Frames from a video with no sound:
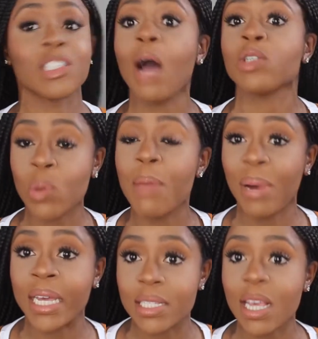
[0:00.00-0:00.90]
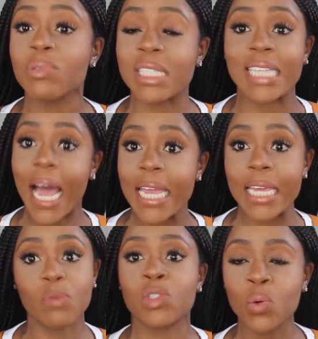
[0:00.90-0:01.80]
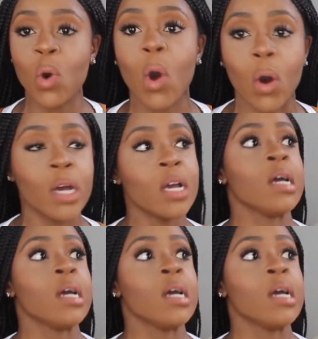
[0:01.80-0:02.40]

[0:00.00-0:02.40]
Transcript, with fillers: I was sweating buckets. I was dying. It was too hot.